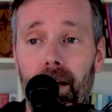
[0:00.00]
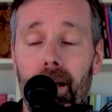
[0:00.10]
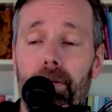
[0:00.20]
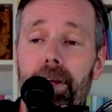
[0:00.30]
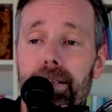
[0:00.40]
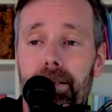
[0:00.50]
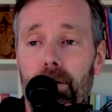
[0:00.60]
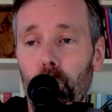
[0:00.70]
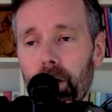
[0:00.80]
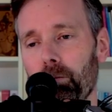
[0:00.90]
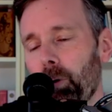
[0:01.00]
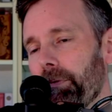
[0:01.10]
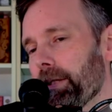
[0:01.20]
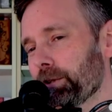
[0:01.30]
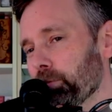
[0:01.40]
this, what
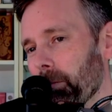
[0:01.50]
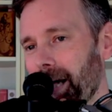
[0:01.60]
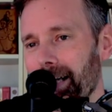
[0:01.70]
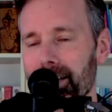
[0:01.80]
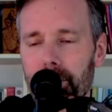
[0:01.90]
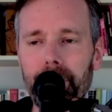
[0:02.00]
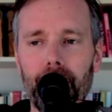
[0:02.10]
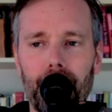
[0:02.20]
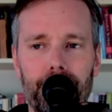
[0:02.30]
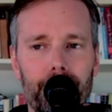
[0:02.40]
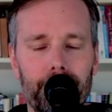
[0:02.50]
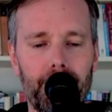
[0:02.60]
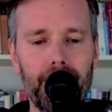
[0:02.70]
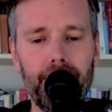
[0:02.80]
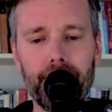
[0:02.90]
this reminds me of
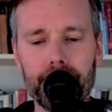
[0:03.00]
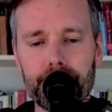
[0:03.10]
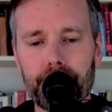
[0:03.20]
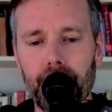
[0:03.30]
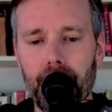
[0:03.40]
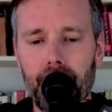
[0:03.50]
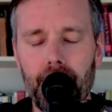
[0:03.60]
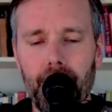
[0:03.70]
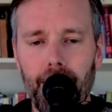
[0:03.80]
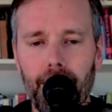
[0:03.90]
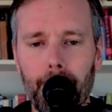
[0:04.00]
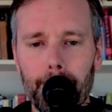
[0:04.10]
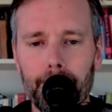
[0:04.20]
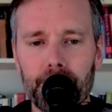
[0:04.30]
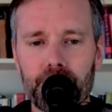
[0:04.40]
is
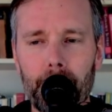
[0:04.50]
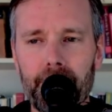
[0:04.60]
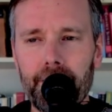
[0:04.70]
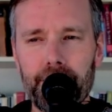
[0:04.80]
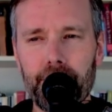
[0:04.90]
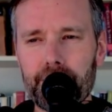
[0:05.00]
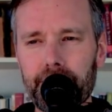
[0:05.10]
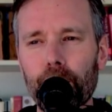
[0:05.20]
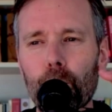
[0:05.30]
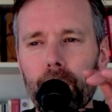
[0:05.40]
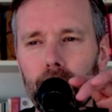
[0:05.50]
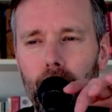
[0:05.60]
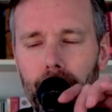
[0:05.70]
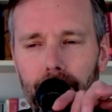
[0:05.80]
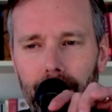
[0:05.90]
something that you see quite a
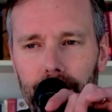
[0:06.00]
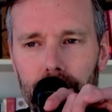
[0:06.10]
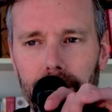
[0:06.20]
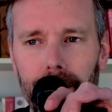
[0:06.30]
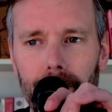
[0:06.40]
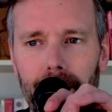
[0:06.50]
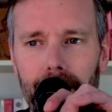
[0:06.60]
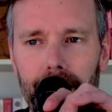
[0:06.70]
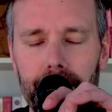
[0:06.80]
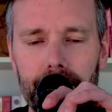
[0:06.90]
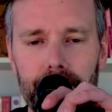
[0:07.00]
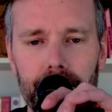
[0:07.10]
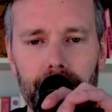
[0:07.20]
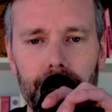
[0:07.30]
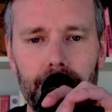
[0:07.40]
lot of, actually. It is,
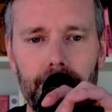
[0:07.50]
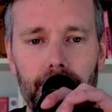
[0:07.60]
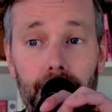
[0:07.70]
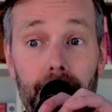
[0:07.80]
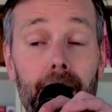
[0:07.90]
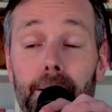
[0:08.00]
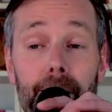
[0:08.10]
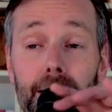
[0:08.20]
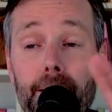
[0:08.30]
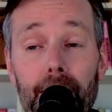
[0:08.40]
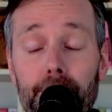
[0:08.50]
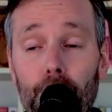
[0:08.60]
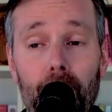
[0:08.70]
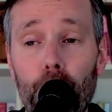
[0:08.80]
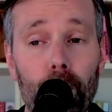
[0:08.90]
and
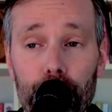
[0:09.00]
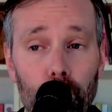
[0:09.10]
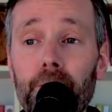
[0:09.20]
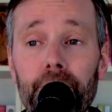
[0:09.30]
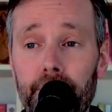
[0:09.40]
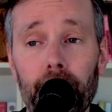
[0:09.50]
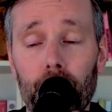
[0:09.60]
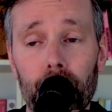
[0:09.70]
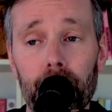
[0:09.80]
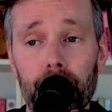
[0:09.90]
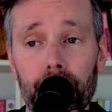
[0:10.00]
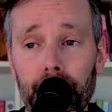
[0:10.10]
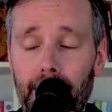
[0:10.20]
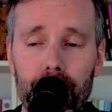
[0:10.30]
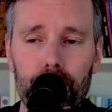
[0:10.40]
I've watched one video.
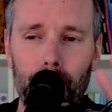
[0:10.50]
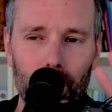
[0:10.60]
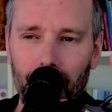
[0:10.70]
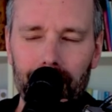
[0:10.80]
Okay. So I'm not